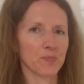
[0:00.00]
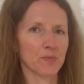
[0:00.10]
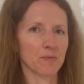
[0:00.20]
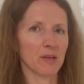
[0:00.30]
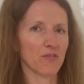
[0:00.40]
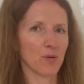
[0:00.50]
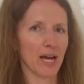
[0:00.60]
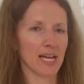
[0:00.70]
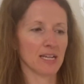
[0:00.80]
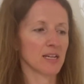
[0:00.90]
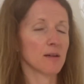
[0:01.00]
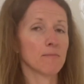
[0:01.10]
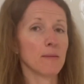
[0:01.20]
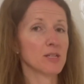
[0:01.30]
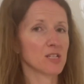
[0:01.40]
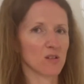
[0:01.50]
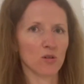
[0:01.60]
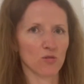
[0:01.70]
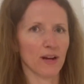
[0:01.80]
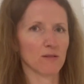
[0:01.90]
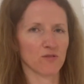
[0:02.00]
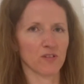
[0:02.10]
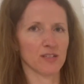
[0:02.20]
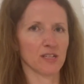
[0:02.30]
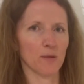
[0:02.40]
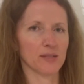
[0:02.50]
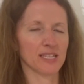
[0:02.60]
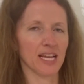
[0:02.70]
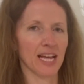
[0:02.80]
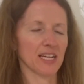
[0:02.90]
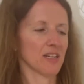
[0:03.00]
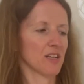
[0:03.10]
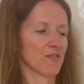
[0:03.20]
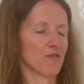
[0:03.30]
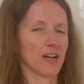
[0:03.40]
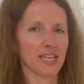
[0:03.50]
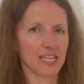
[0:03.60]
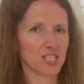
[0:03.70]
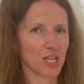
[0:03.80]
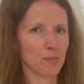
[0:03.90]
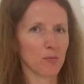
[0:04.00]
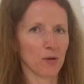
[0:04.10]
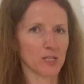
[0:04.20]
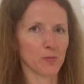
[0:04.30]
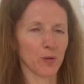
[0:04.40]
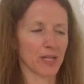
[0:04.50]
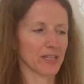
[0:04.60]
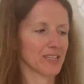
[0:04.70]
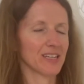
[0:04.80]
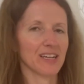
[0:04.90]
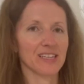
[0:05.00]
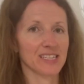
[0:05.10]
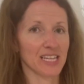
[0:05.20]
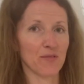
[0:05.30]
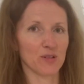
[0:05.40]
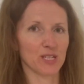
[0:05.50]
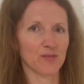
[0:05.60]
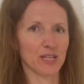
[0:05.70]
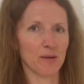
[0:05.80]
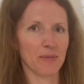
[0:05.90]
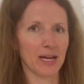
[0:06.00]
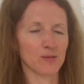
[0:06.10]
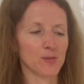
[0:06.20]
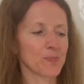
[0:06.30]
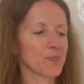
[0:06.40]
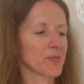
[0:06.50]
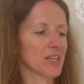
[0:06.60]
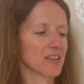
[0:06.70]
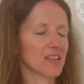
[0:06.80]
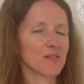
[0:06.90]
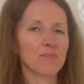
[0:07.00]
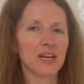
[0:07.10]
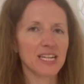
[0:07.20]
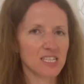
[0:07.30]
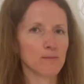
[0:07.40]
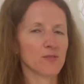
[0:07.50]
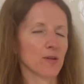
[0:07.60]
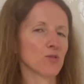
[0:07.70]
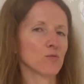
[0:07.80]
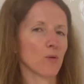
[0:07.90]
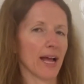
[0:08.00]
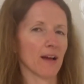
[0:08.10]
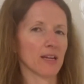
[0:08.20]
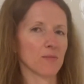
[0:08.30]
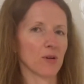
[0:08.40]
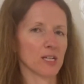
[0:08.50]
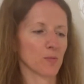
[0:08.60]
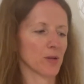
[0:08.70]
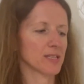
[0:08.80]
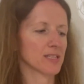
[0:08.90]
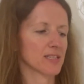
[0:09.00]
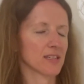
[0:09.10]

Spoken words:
But if you can, maybe just look around first, I would say. Find that cheaper price point and save yourself £10. But in terms of our normal Kayali price points,